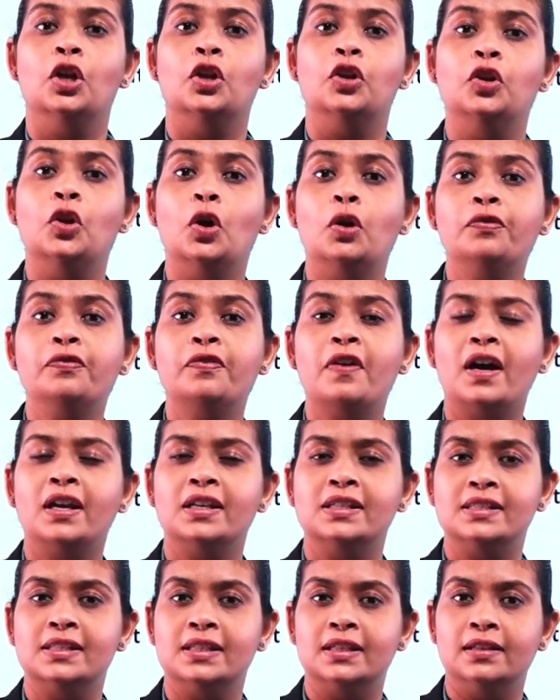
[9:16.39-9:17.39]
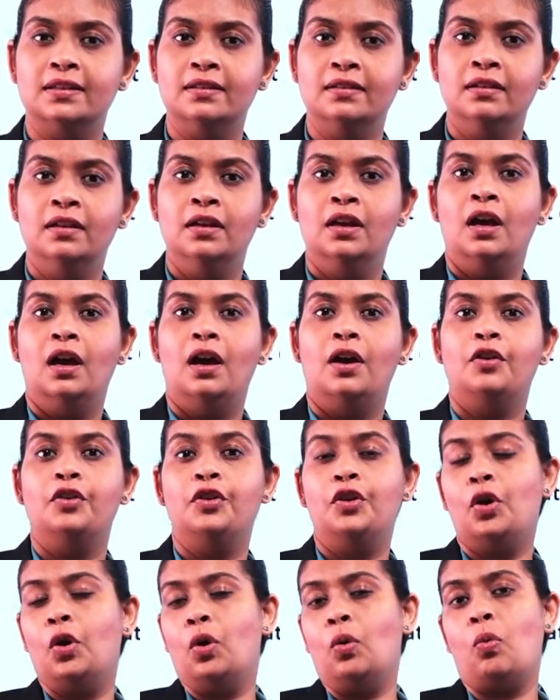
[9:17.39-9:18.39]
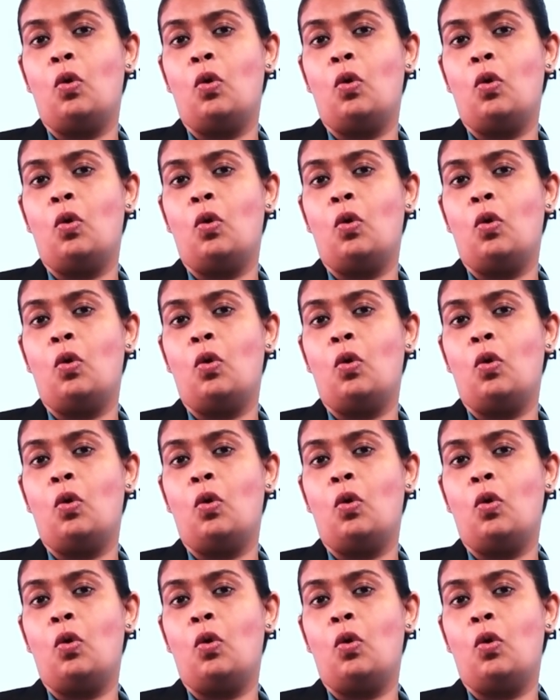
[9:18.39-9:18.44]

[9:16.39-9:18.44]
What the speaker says: No fighting, no